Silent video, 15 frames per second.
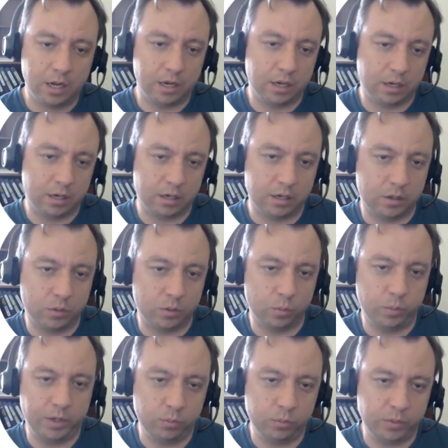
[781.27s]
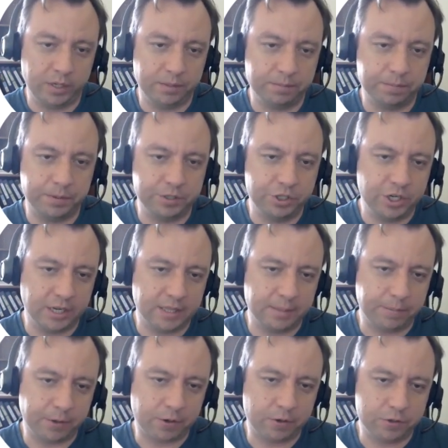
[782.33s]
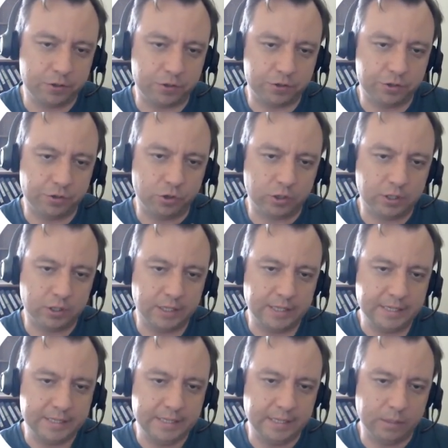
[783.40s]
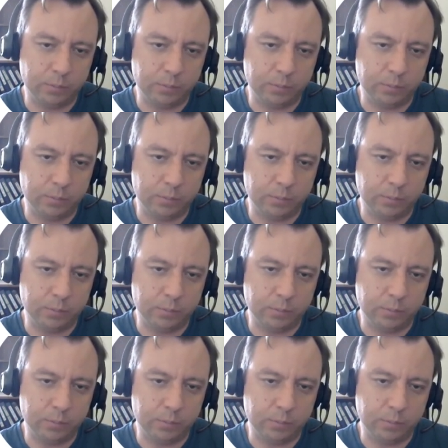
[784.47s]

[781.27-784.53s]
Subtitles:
When we inject the precursors into octadecene at